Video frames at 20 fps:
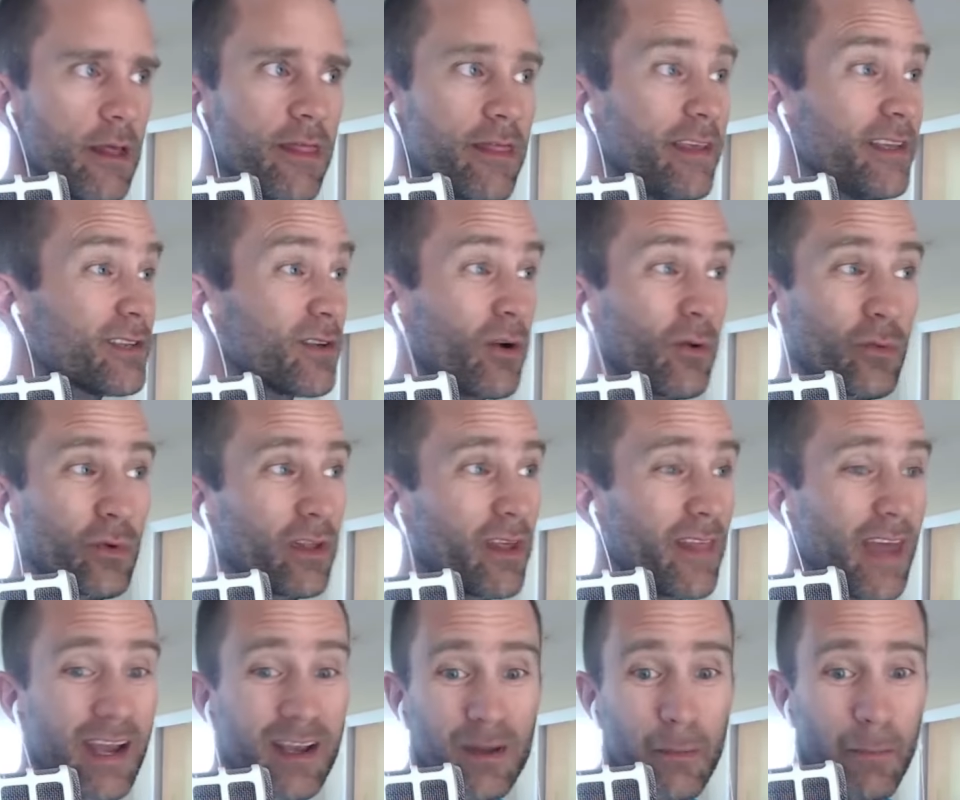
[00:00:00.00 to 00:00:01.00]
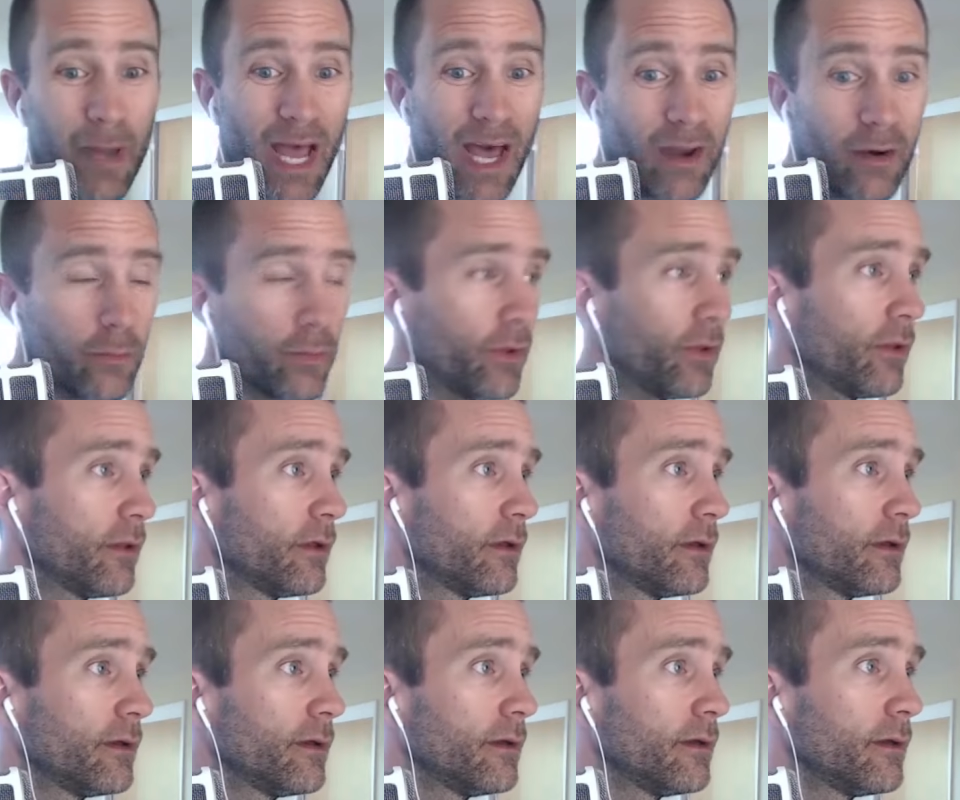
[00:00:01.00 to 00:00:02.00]
These aren't really that compatible.
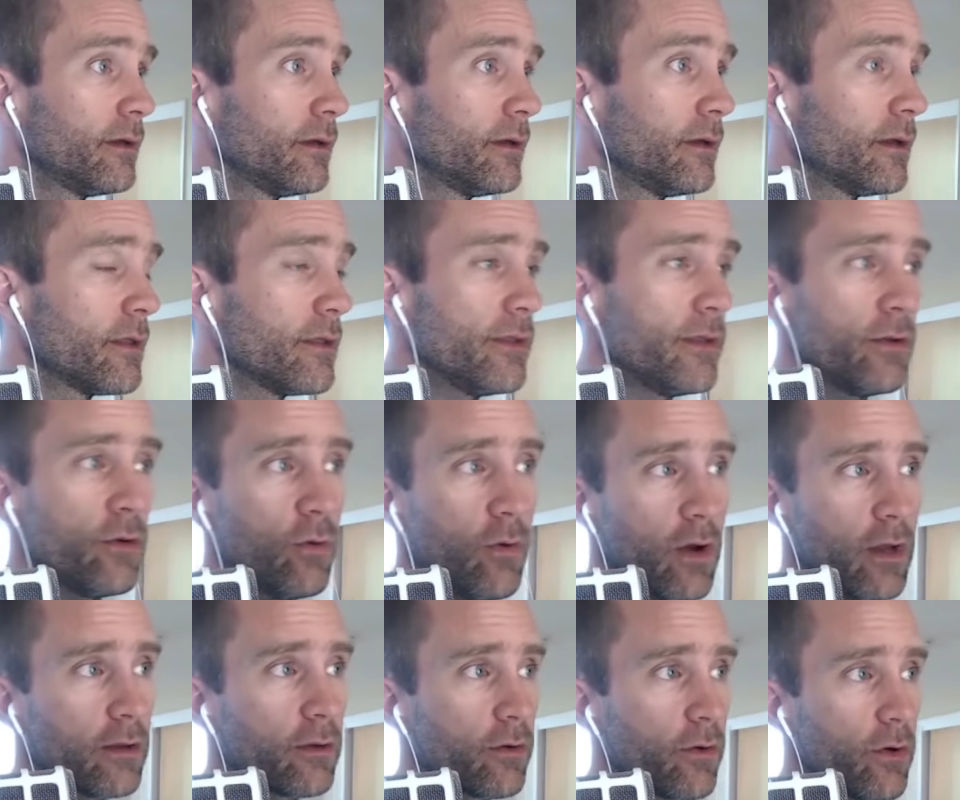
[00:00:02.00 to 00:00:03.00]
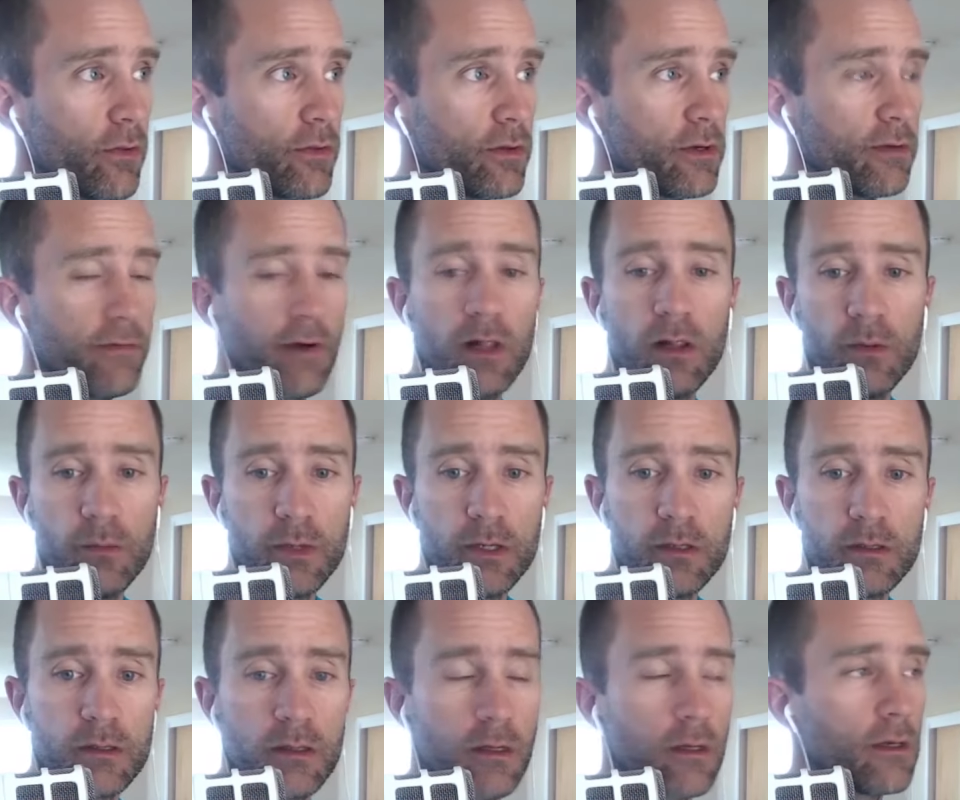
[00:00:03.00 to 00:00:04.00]
You want growth and
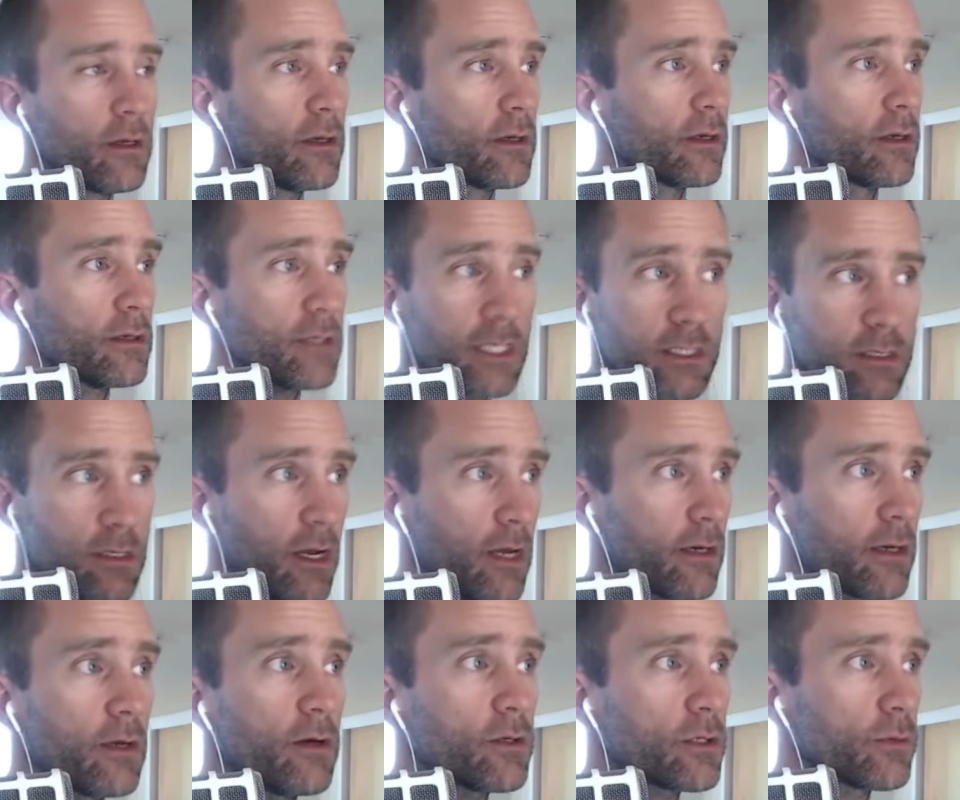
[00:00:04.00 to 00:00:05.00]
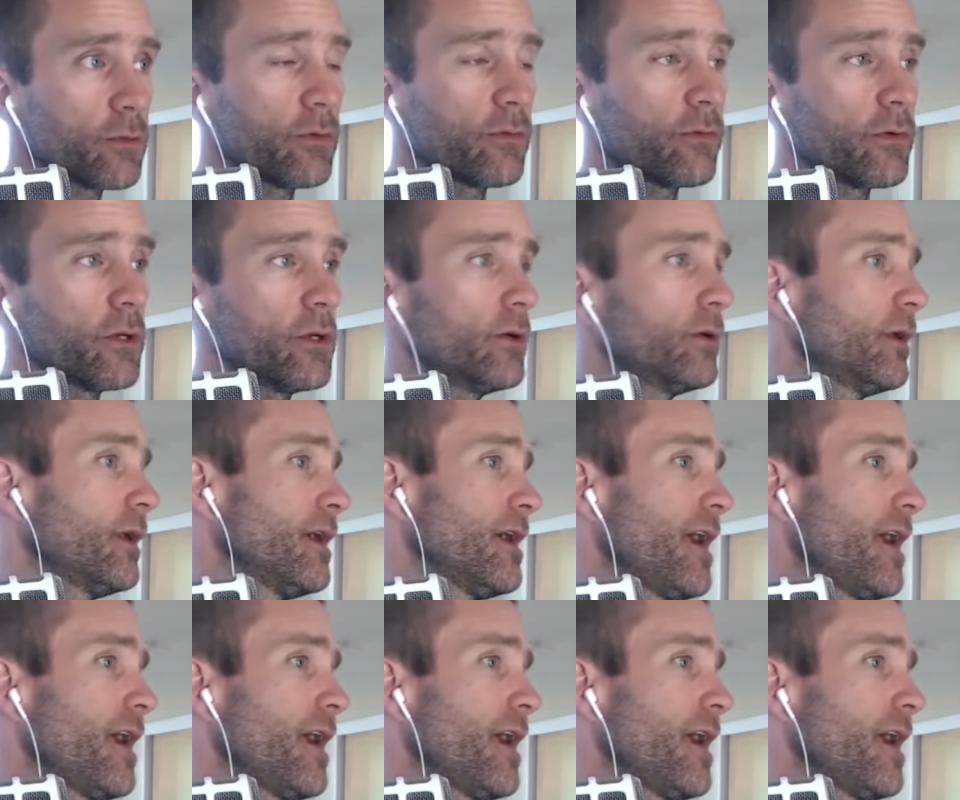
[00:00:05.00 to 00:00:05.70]
development because that's non-negotiable for you.